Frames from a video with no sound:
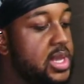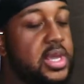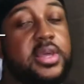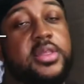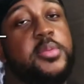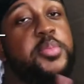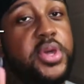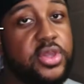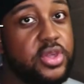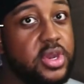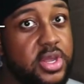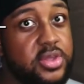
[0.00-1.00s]
the
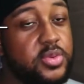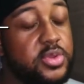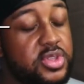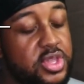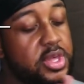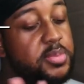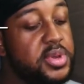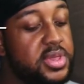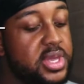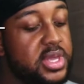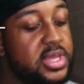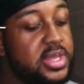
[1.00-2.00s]
picture disc was cheaper
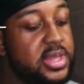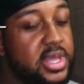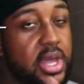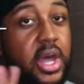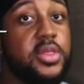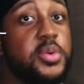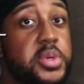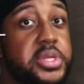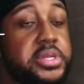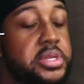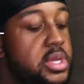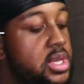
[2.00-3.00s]
than the other
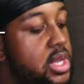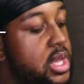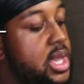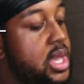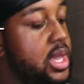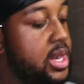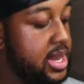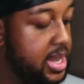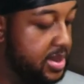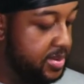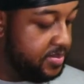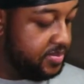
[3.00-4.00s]
one,
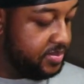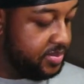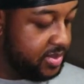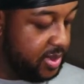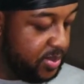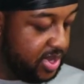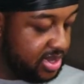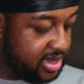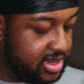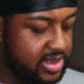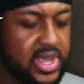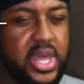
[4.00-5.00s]
and the picture
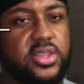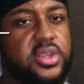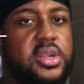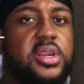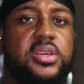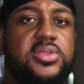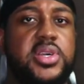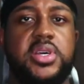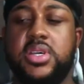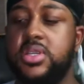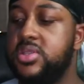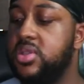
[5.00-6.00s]
disc actually looks
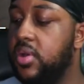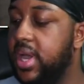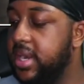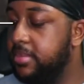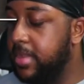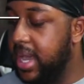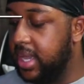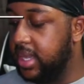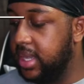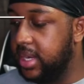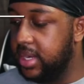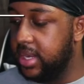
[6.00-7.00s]
good, so I didn't mind
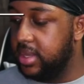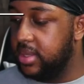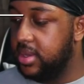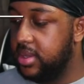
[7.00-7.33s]
getting it.